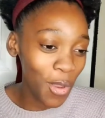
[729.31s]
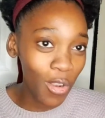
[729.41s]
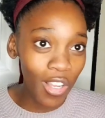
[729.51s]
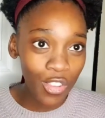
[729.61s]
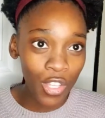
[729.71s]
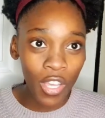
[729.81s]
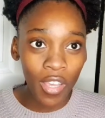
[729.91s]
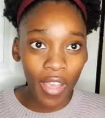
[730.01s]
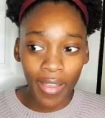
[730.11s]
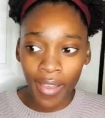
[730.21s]
Got
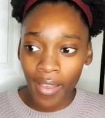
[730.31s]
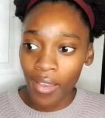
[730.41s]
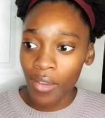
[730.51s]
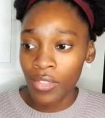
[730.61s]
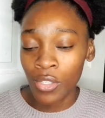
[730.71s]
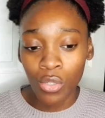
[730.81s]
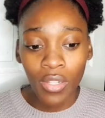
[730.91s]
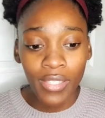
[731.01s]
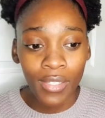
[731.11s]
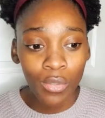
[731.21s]
there, they
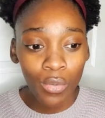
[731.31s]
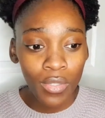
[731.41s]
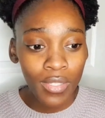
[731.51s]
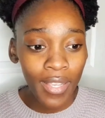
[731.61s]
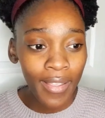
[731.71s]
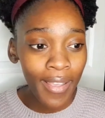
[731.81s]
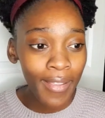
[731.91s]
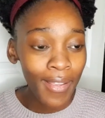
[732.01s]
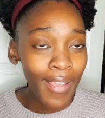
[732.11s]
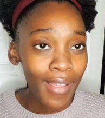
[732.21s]
told us,
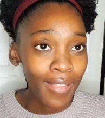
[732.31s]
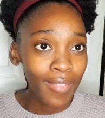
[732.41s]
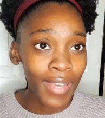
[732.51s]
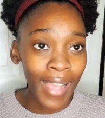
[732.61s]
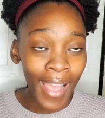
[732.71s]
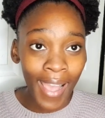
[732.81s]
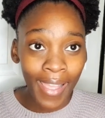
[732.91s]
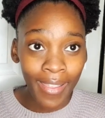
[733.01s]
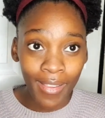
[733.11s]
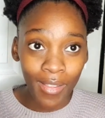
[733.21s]
the
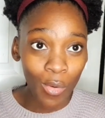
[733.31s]
guy